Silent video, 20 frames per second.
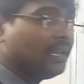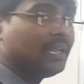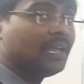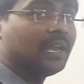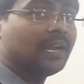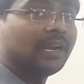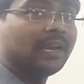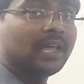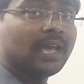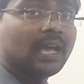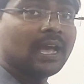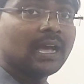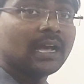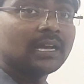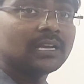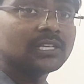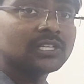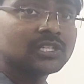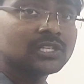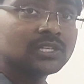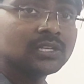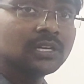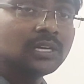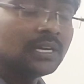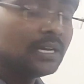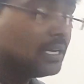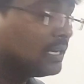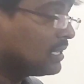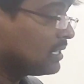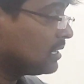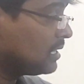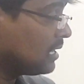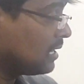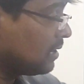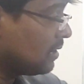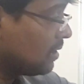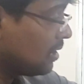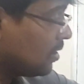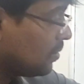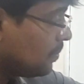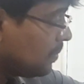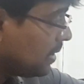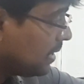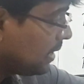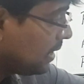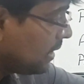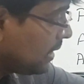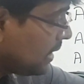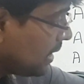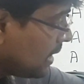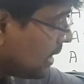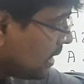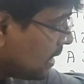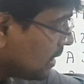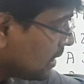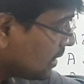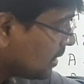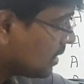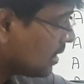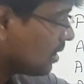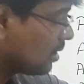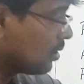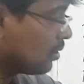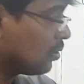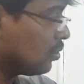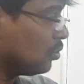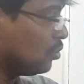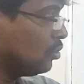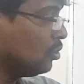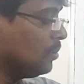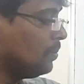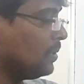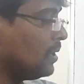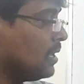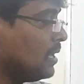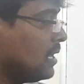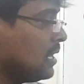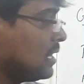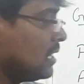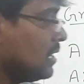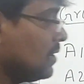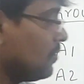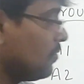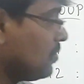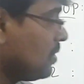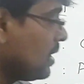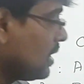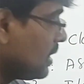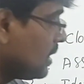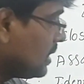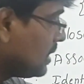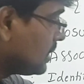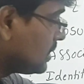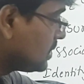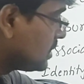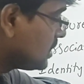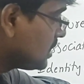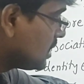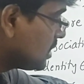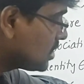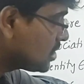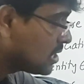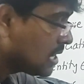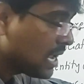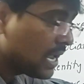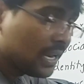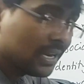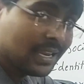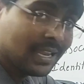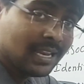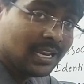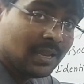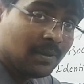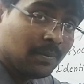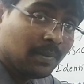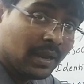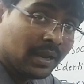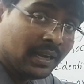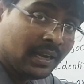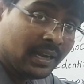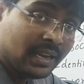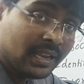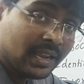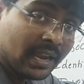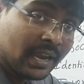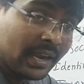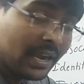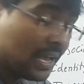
A dash. The element A in the group. If there exists an element A